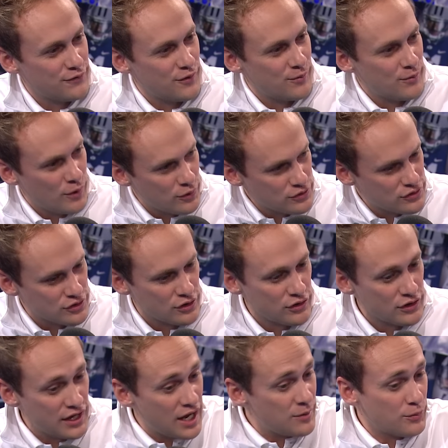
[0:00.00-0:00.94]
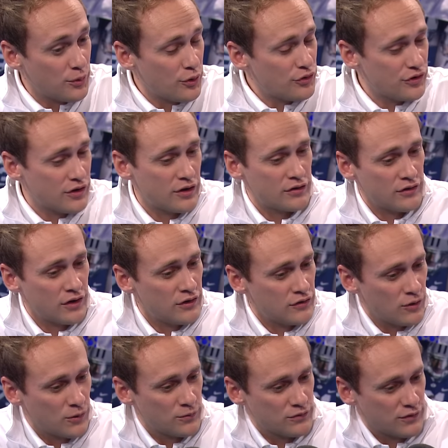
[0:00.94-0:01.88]
emotionally and both in, in
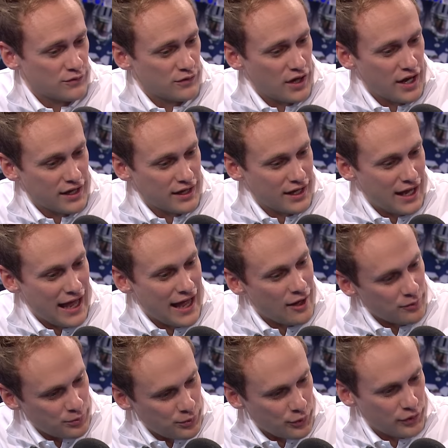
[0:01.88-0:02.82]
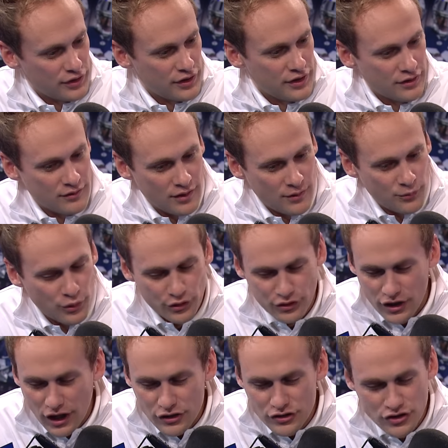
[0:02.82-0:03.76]
terms of like output and
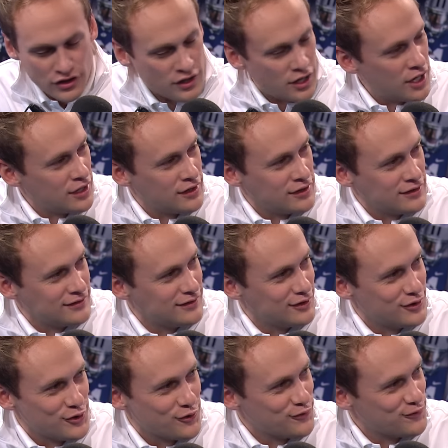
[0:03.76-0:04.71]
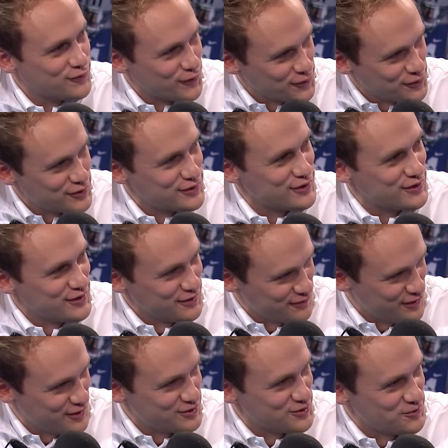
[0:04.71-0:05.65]
production in your first
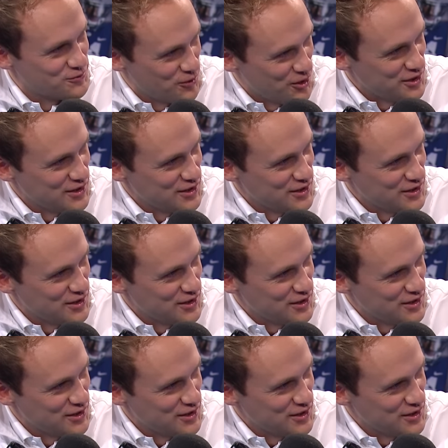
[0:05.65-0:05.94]
division one